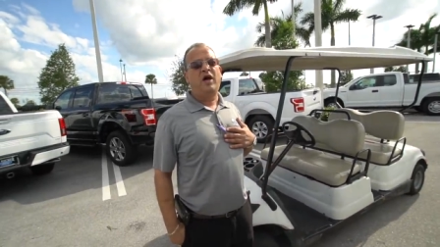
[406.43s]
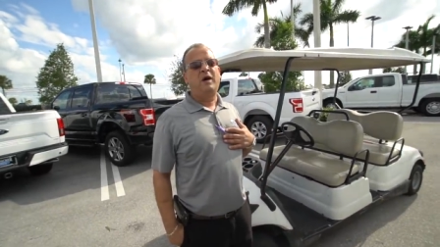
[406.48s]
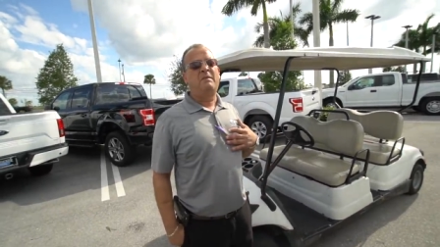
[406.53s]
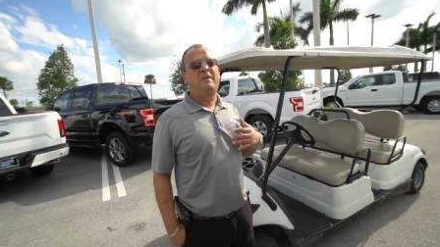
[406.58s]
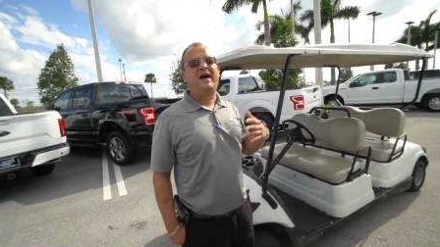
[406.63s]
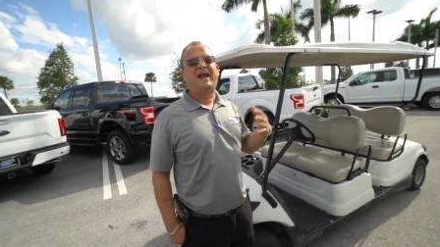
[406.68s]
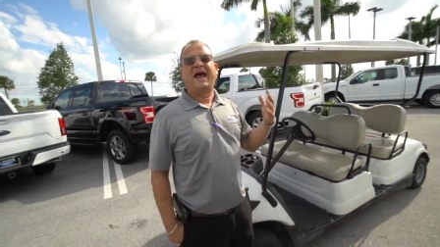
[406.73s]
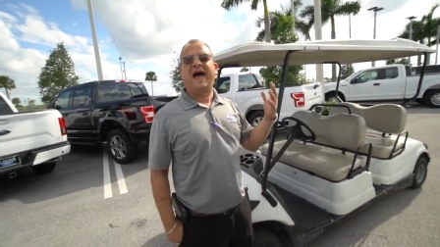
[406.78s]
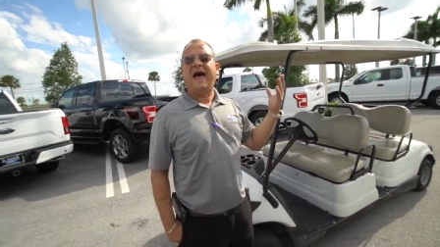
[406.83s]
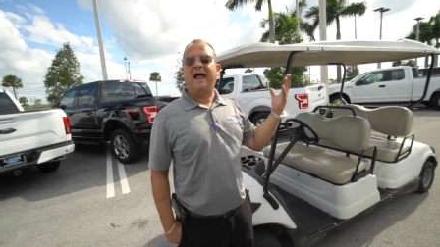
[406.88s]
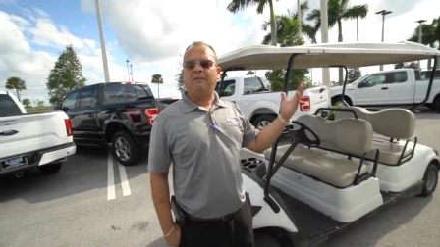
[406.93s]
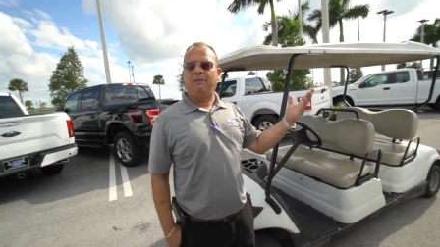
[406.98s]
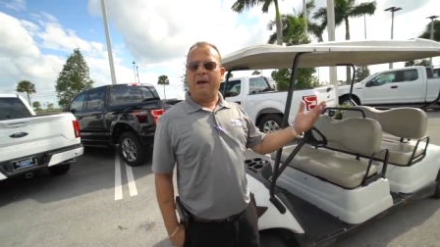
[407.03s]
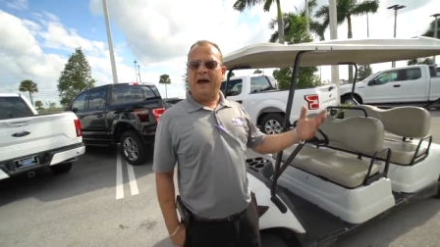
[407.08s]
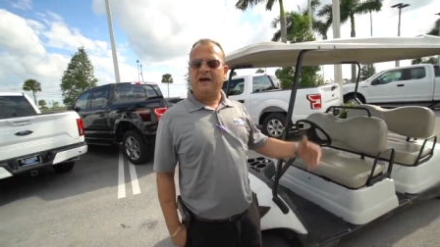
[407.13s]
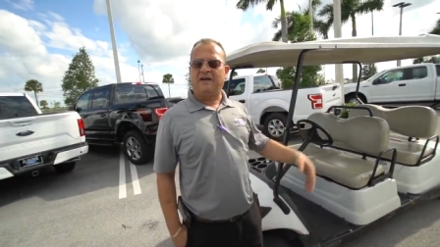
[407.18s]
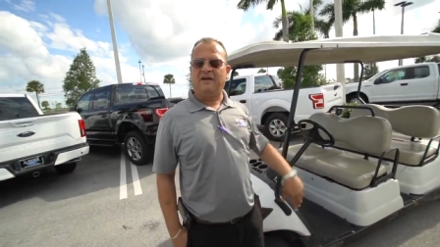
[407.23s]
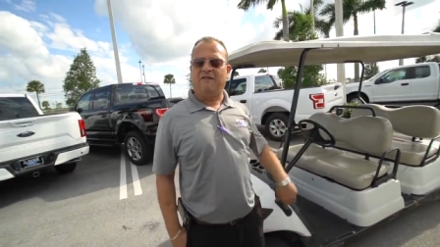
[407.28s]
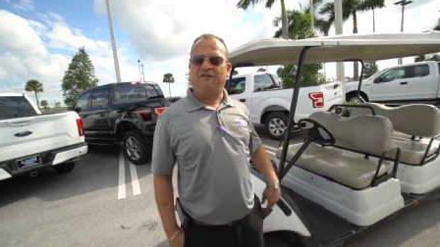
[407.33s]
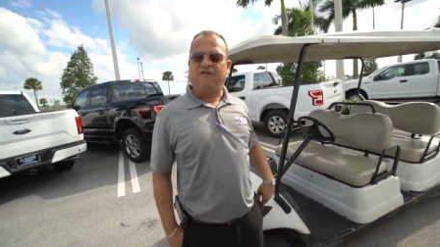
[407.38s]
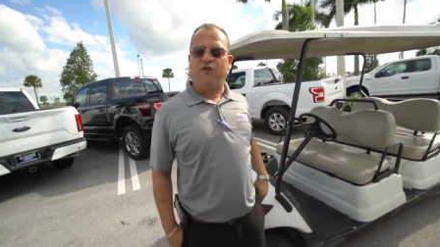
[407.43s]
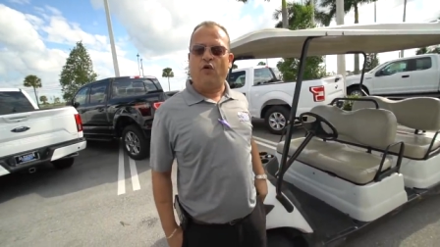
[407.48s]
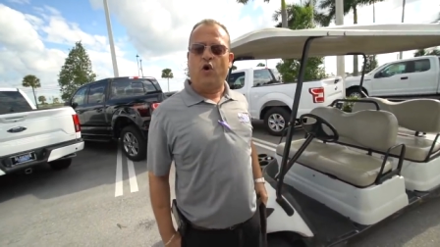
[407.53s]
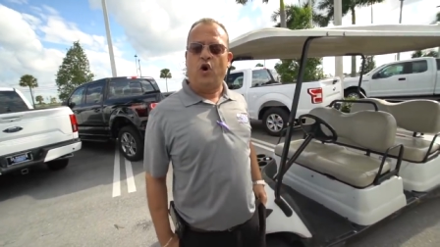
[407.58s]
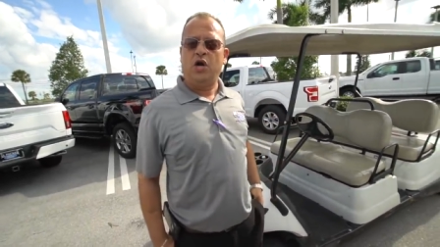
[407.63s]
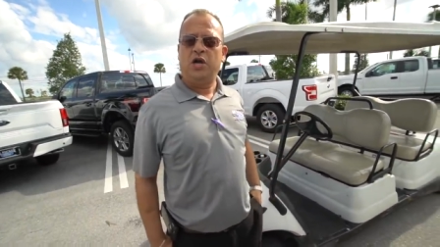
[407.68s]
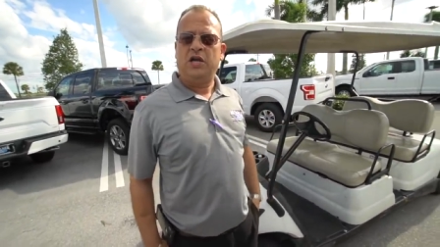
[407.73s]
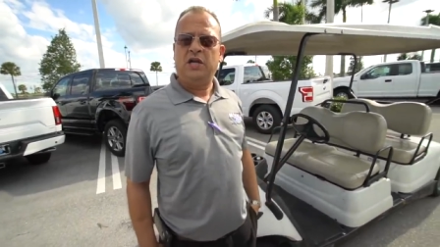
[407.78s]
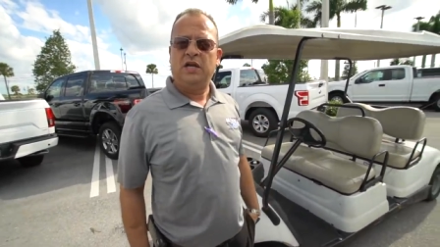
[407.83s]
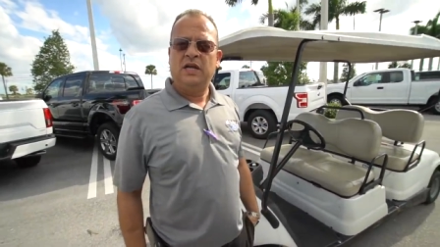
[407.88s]
I'm at Al Packer
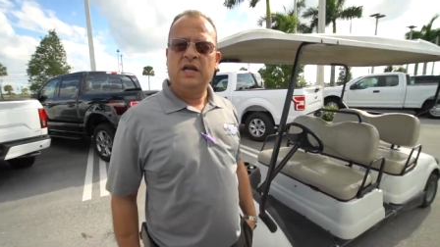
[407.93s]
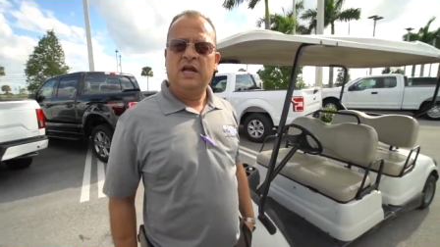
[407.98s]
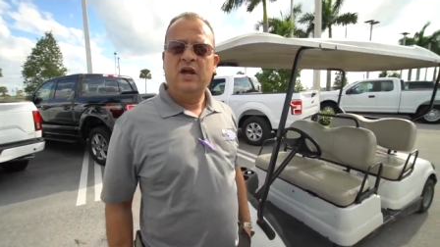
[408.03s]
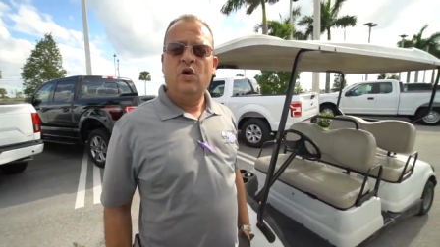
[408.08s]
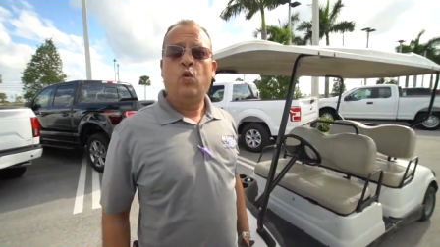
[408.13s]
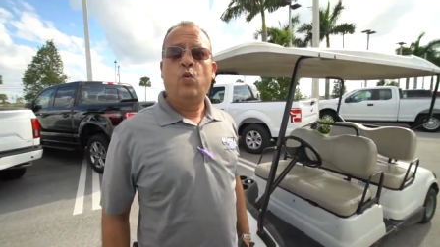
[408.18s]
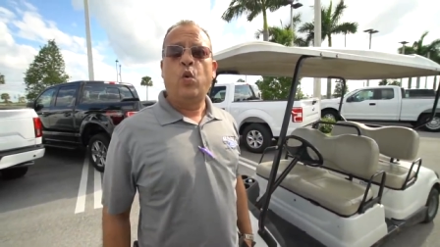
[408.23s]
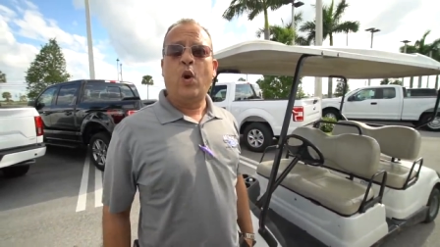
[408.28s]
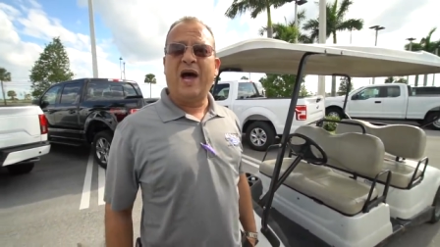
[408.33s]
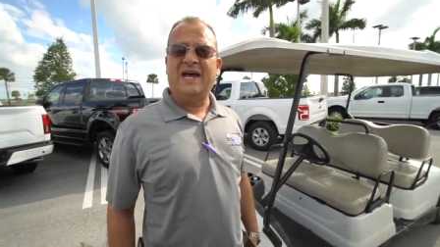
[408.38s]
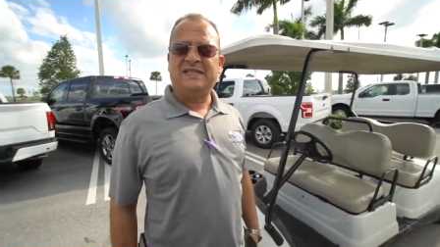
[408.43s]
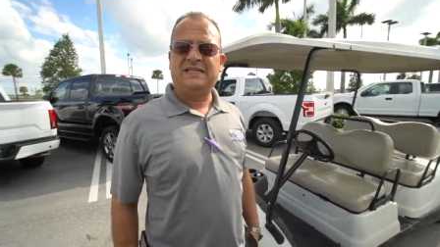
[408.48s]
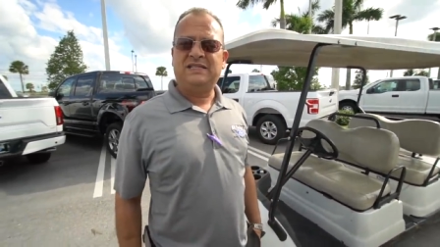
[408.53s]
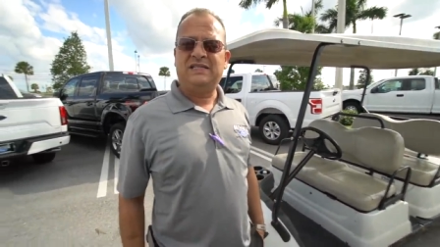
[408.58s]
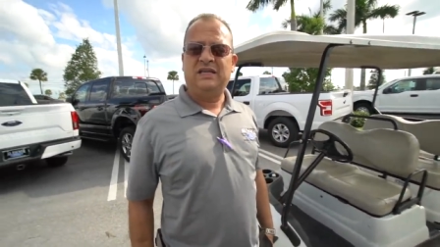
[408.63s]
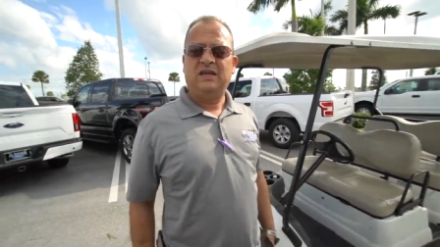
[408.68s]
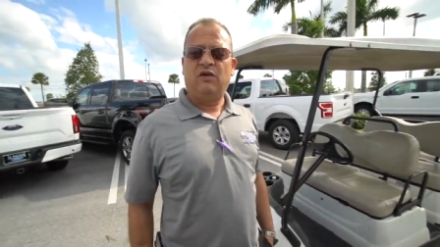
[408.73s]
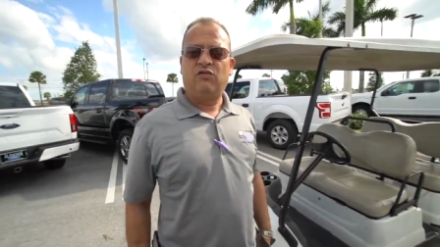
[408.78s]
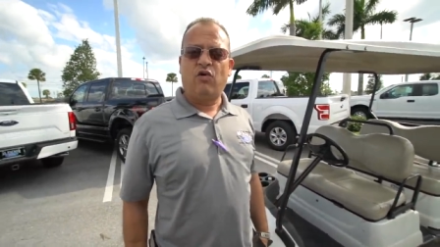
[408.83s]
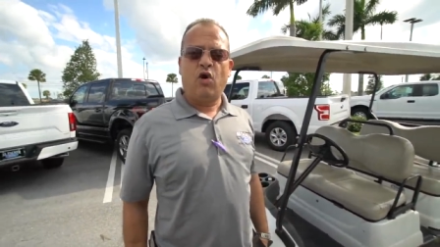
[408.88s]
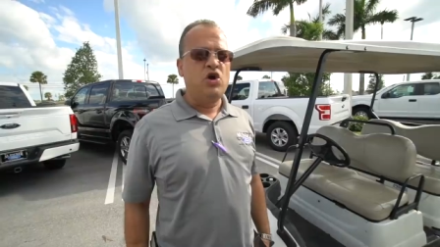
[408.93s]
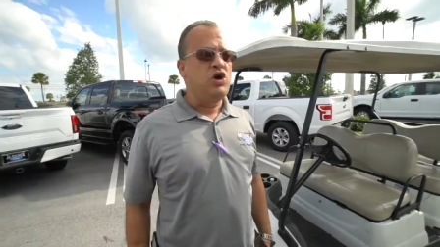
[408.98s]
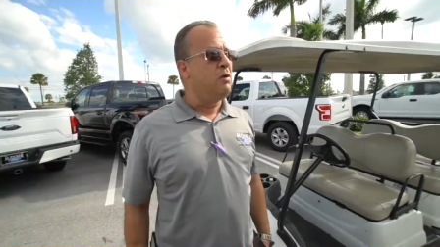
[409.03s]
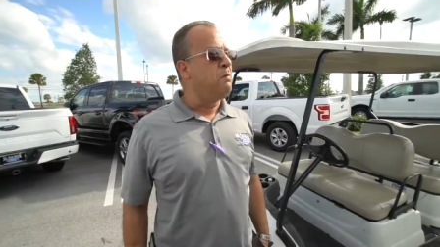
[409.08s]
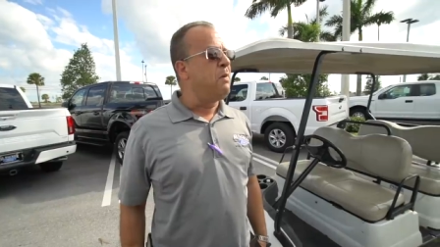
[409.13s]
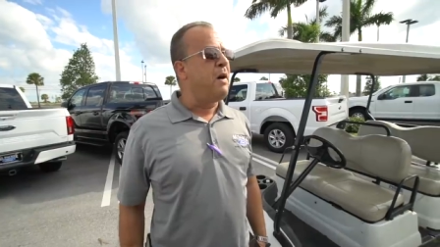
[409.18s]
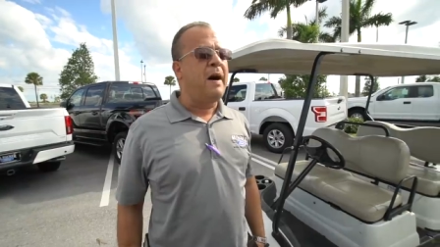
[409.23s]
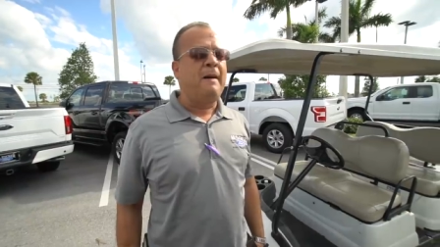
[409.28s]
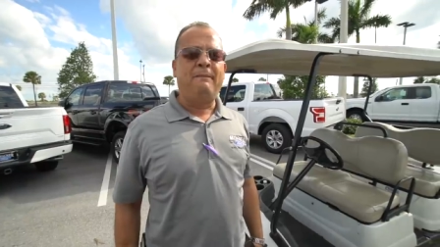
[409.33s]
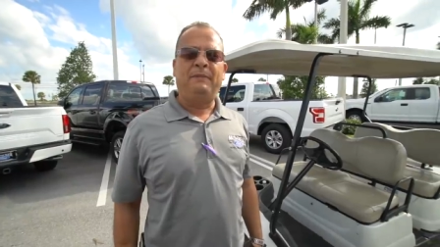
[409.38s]
Ford West, Royal
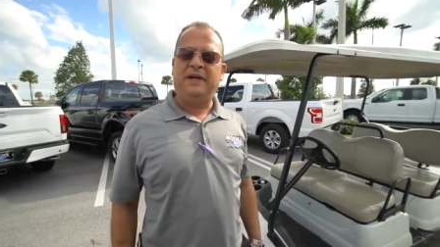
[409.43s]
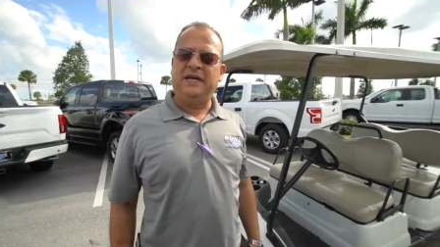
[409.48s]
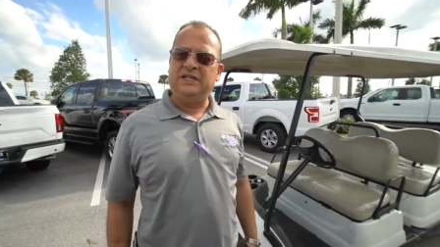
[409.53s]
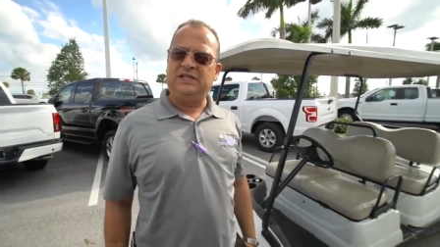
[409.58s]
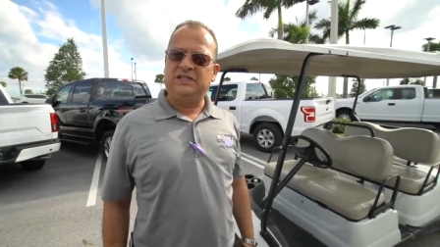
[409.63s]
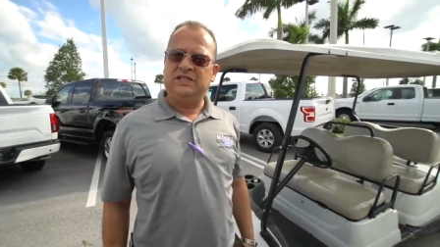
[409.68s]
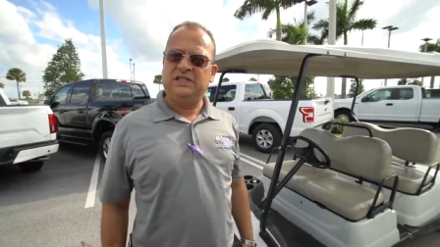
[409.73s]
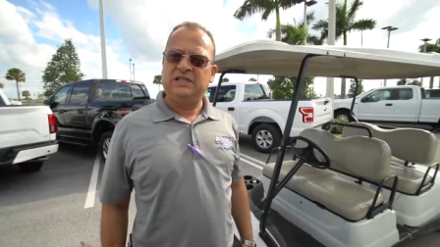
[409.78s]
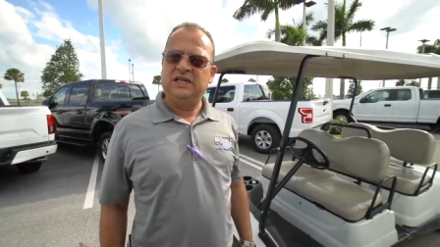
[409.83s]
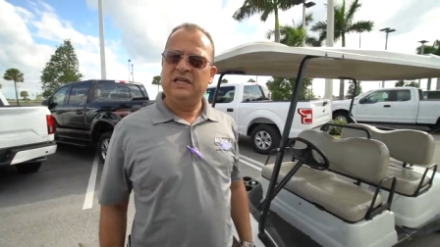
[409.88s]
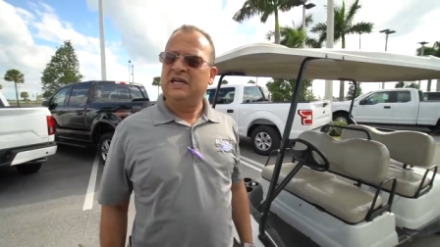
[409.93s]
Palm Beach,